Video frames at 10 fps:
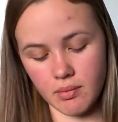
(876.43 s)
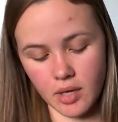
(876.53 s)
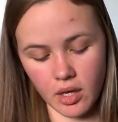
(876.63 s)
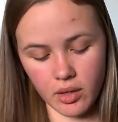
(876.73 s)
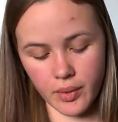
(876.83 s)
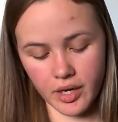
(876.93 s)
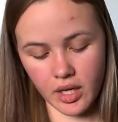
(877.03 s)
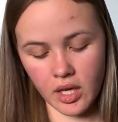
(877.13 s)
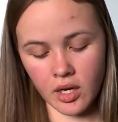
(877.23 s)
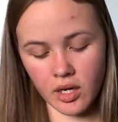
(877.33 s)
color work
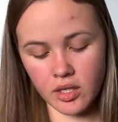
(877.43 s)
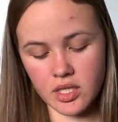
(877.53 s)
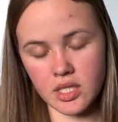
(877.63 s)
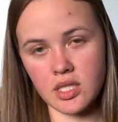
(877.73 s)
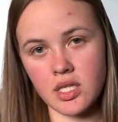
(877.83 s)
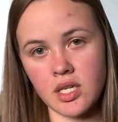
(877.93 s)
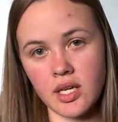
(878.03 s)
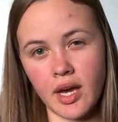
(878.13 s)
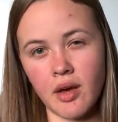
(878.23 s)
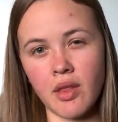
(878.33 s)
here to
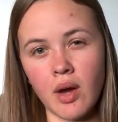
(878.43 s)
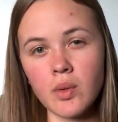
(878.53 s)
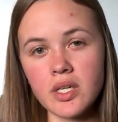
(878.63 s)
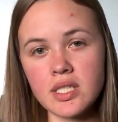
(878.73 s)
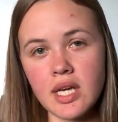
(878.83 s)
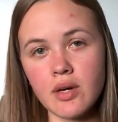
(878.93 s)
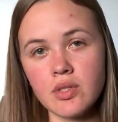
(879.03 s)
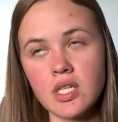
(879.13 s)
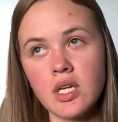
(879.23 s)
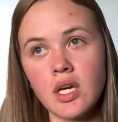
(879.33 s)
see how that works
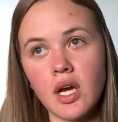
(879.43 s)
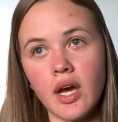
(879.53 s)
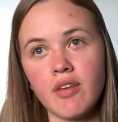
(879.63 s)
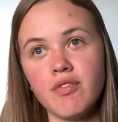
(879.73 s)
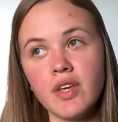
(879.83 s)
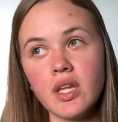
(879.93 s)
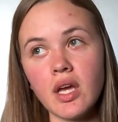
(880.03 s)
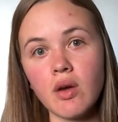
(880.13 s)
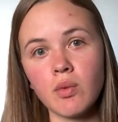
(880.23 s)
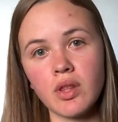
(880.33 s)
out. I feel
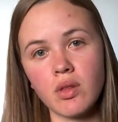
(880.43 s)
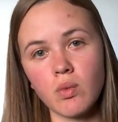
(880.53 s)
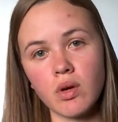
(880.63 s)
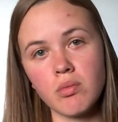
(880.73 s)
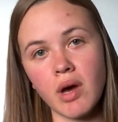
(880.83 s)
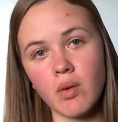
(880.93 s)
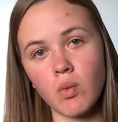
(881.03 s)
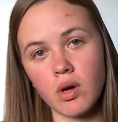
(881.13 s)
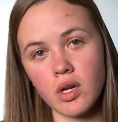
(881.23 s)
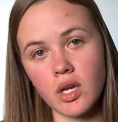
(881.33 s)
like with the
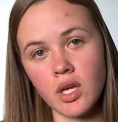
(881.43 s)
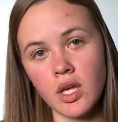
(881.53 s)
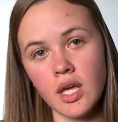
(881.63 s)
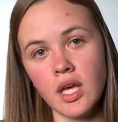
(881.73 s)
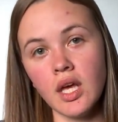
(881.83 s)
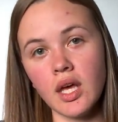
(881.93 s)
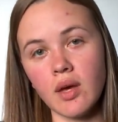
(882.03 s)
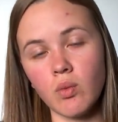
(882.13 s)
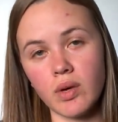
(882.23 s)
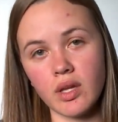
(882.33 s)
1x1
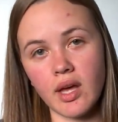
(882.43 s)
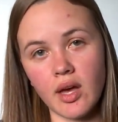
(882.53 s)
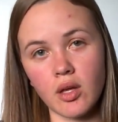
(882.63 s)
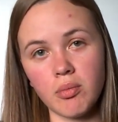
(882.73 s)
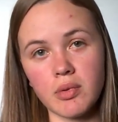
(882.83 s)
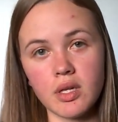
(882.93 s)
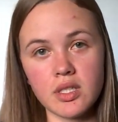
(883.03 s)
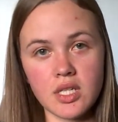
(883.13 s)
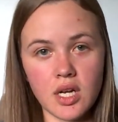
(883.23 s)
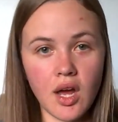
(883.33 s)
it will help
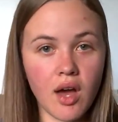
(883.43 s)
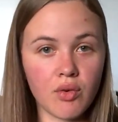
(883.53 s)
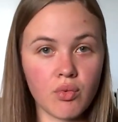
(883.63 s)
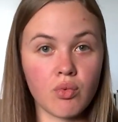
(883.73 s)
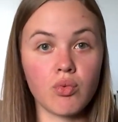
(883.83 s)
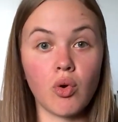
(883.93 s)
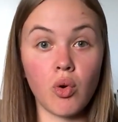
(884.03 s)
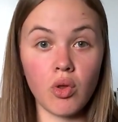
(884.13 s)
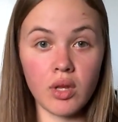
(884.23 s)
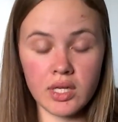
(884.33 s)
to not
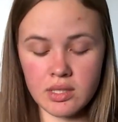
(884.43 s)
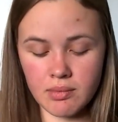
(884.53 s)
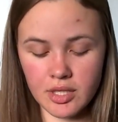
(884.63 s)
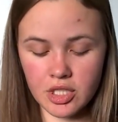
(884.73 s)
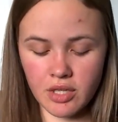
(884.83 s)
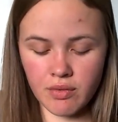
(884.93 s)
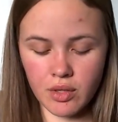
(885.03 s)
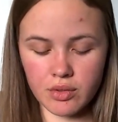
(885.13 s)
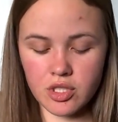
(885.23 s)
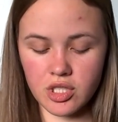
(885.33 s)
roll as much, even
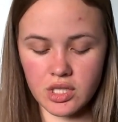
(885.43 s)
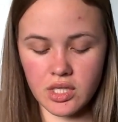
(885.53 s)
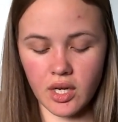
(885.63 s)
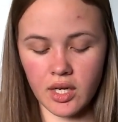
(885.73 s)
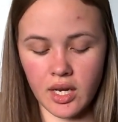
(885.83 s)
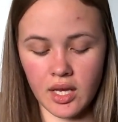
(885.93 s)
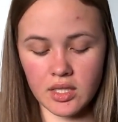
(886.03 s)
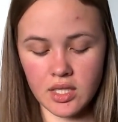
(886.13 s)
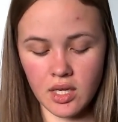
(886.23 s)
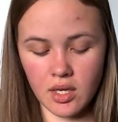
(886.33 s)
though it's just
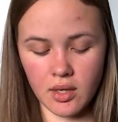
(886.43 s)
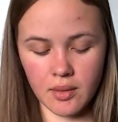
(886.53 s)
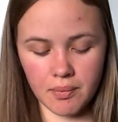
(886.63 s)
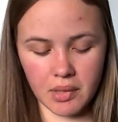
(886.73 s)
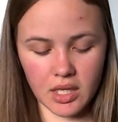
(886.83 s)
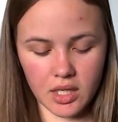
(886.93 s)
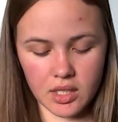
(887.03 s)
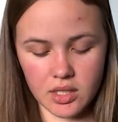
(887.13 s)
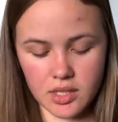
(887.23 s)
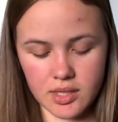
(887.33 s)
stockinette,
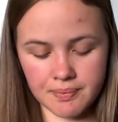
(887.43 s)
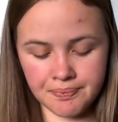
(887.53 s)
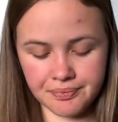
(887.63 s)
because